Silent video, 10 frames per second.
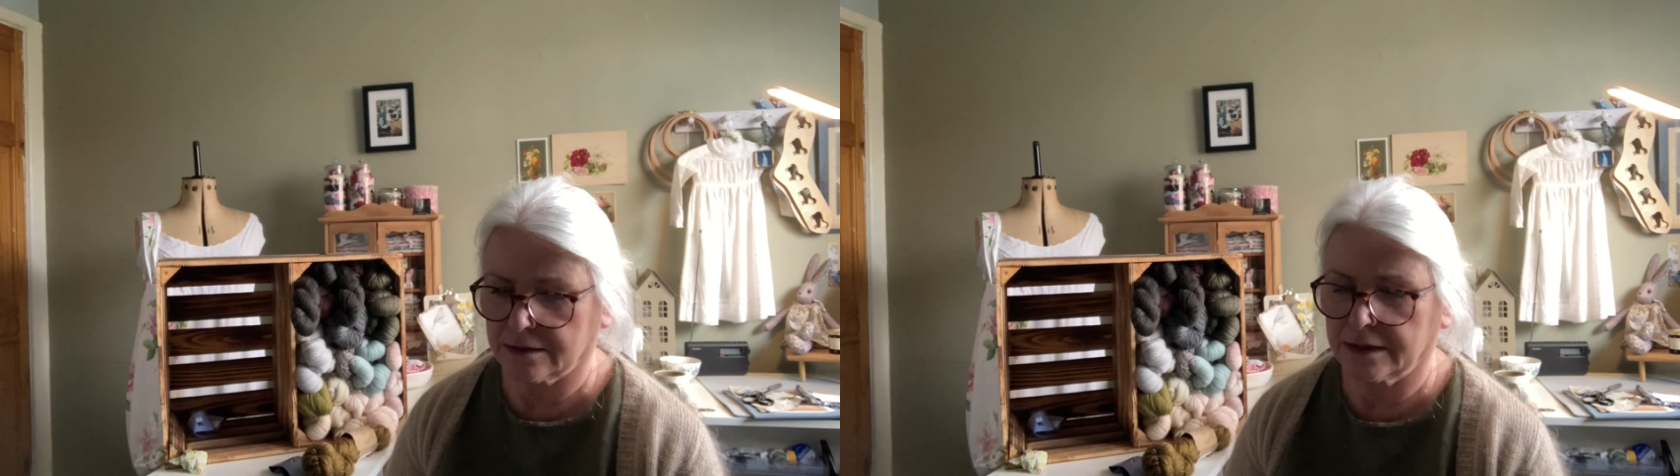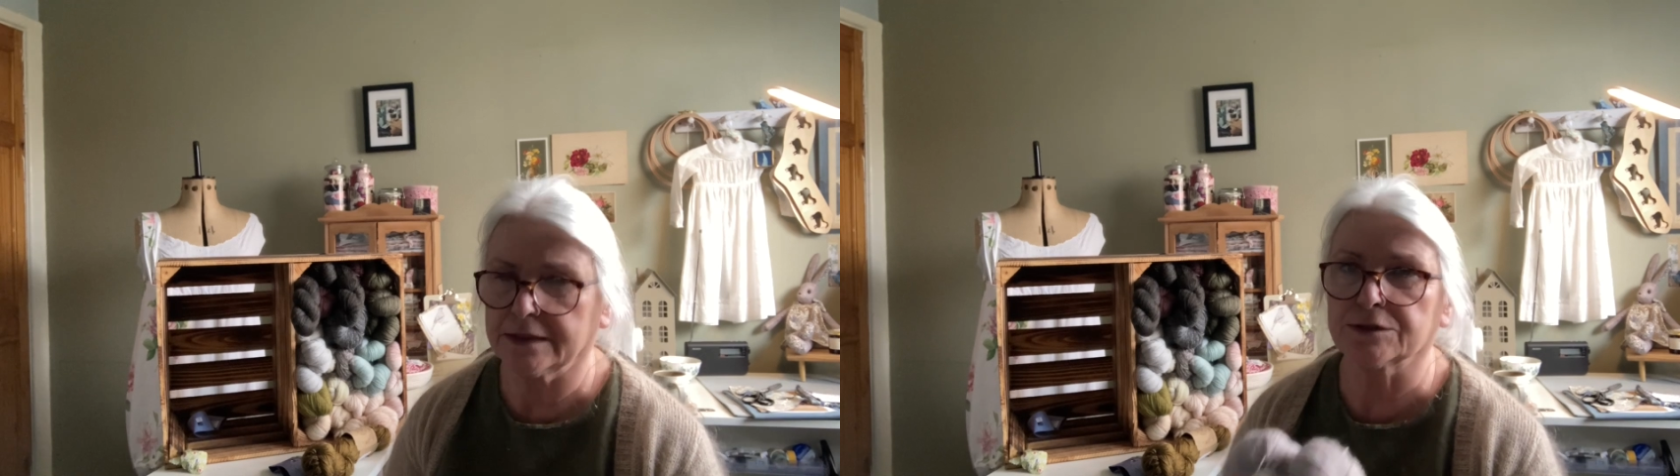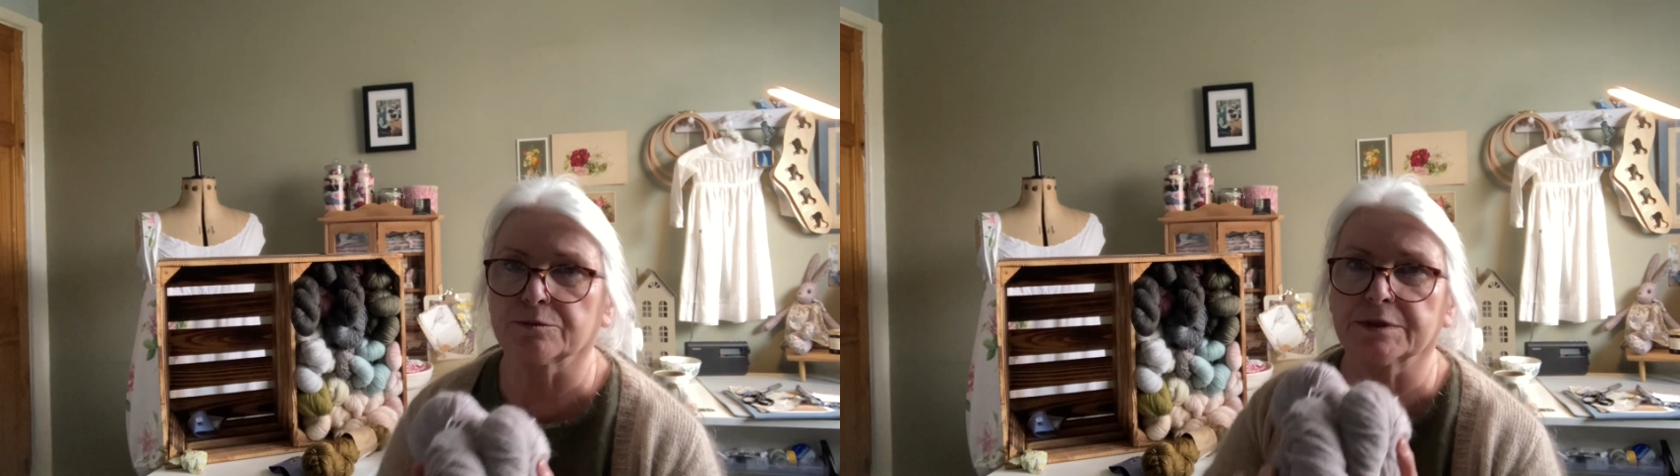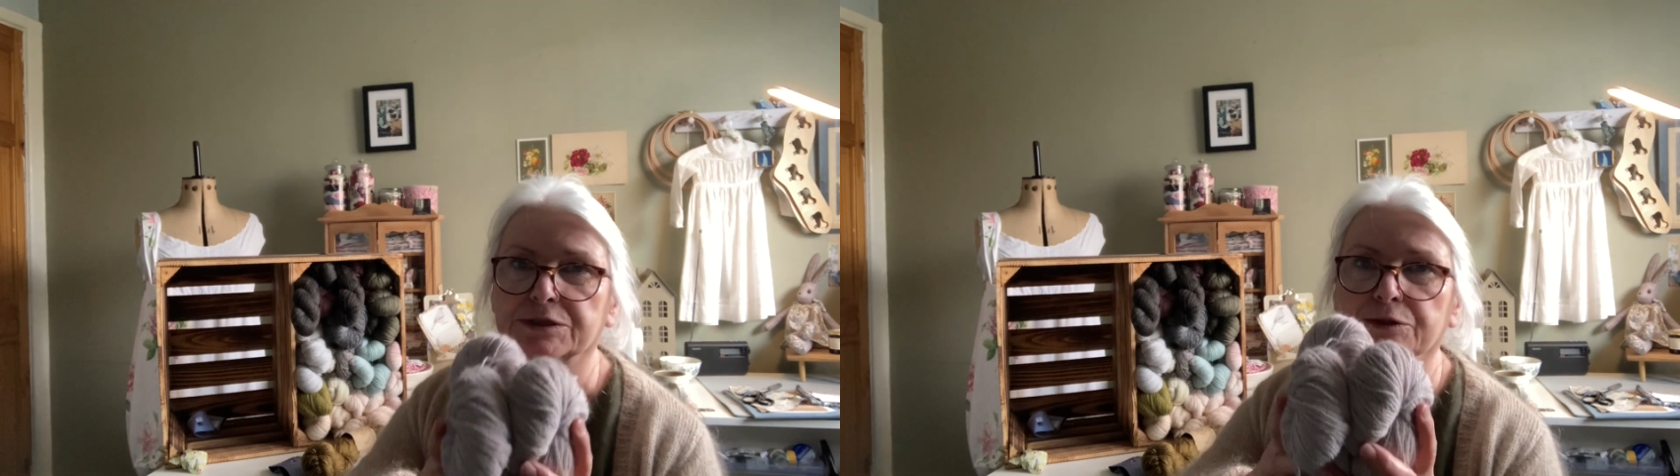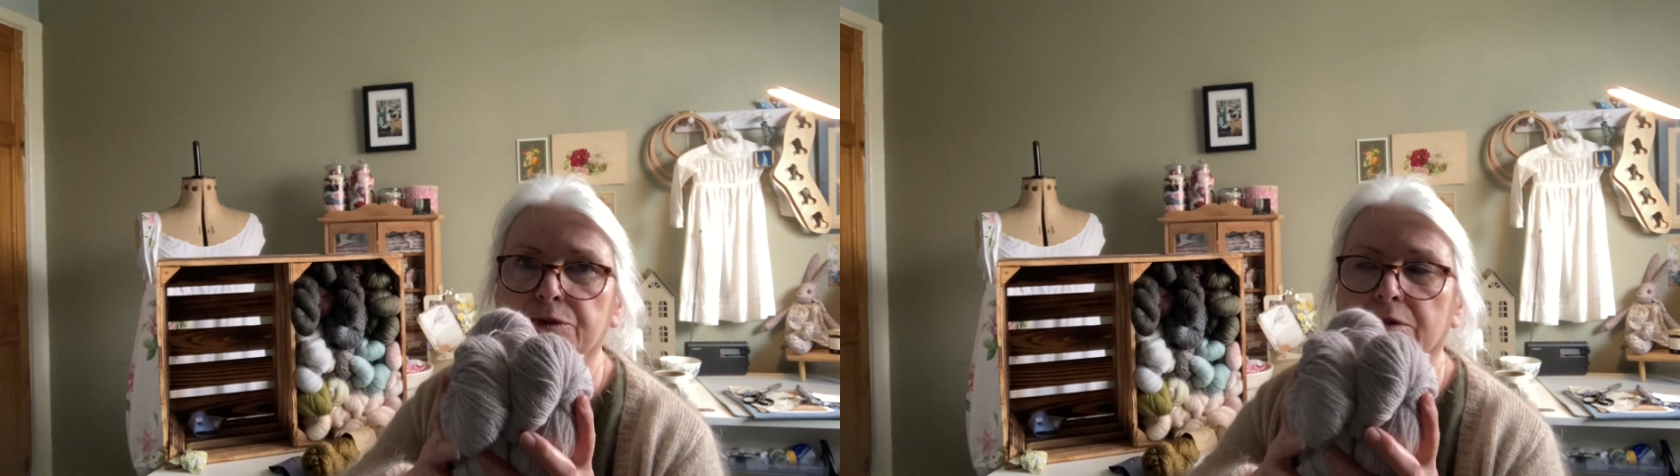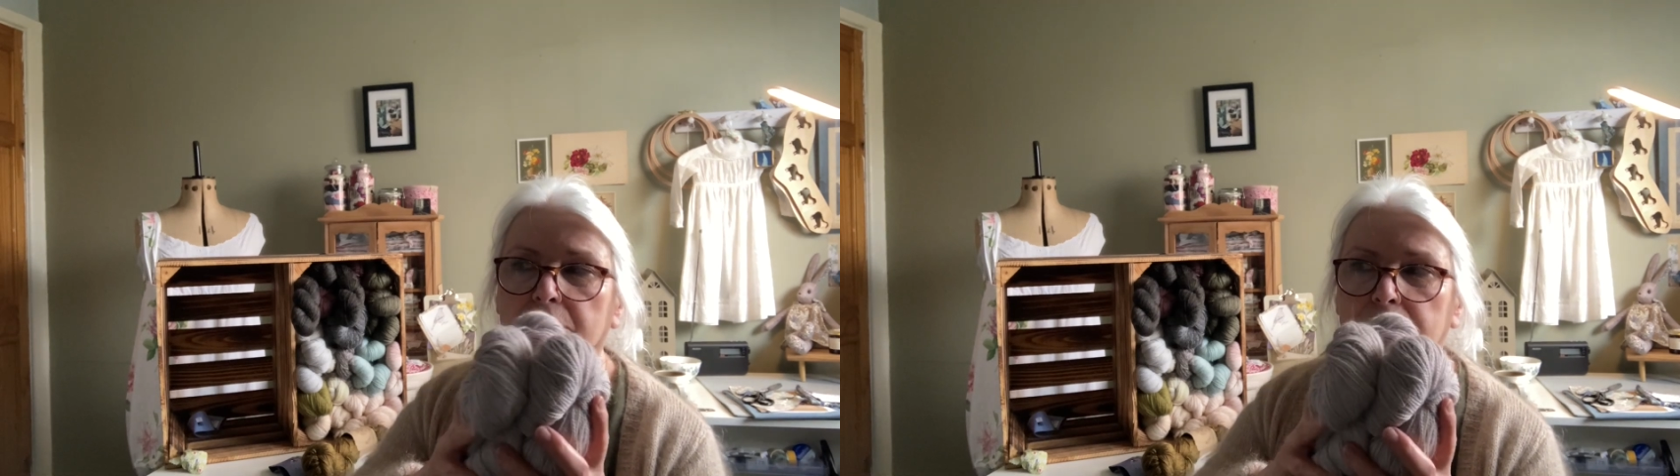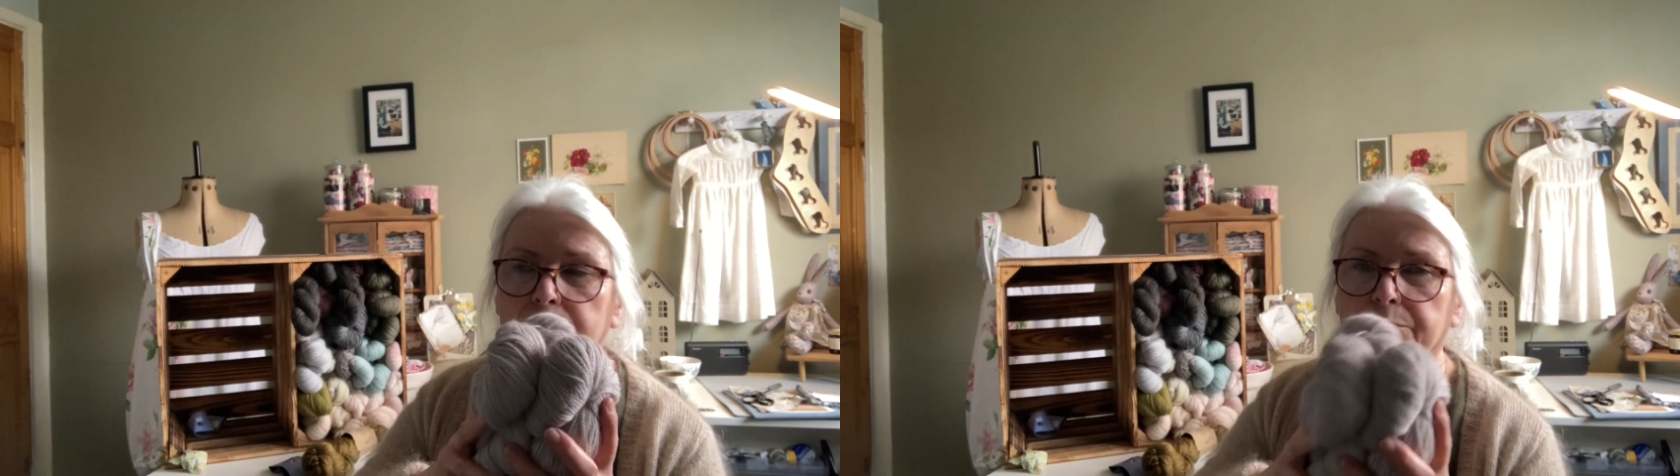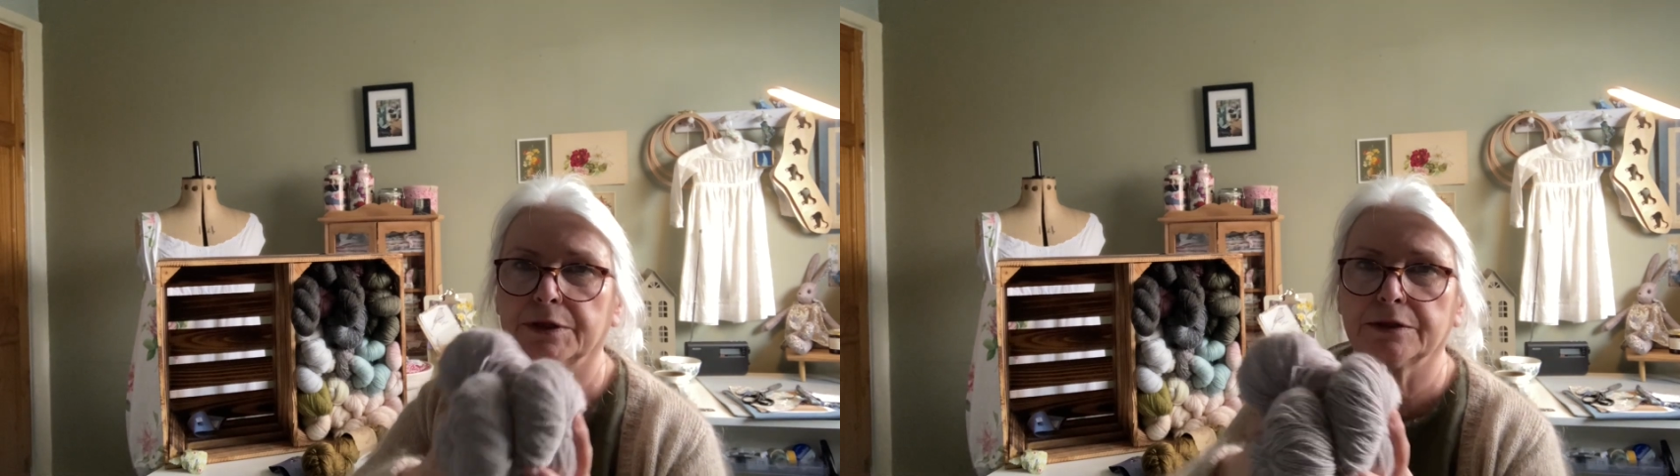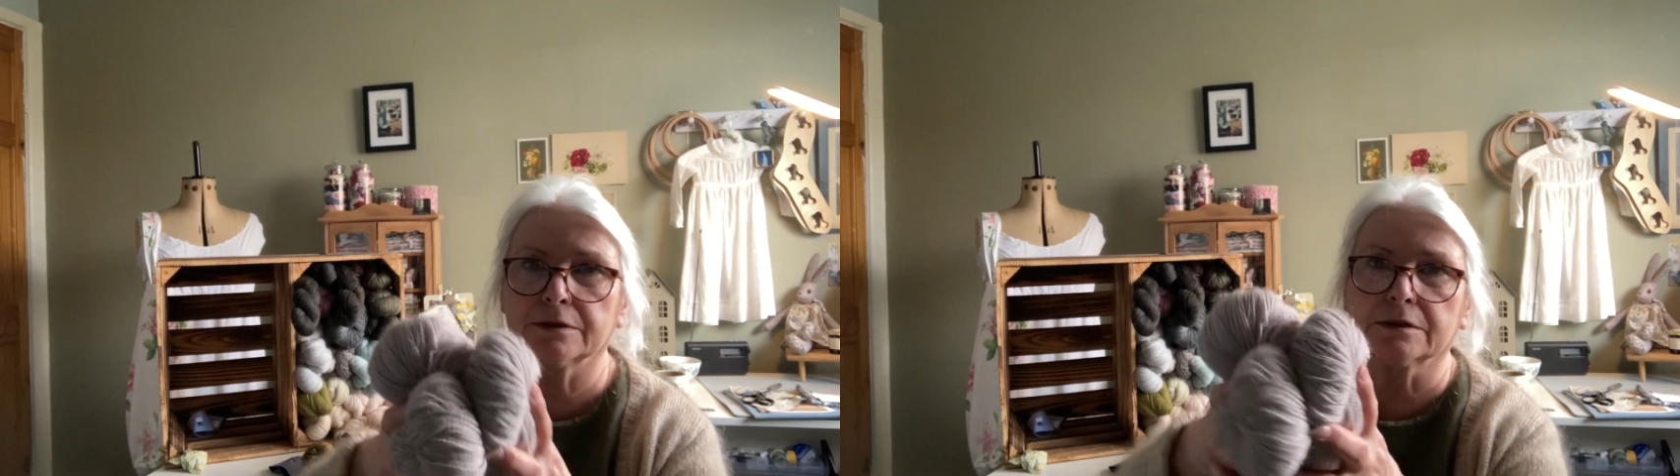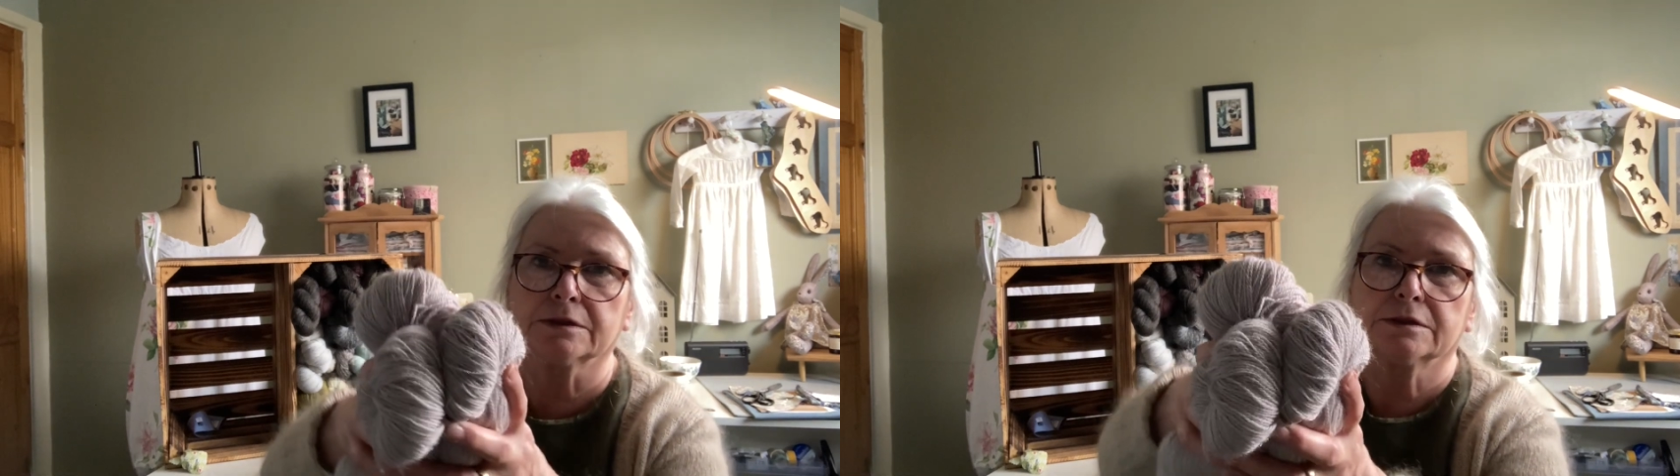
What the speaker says: he took me to Pearl,